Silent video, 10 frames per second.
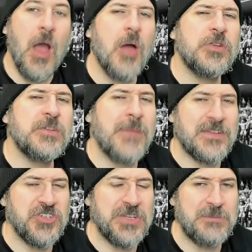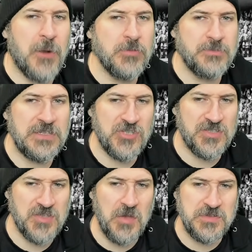I would imagine he probably
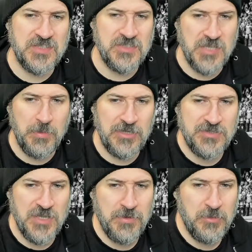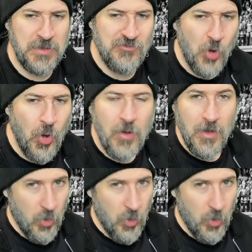just goes to WWE Raw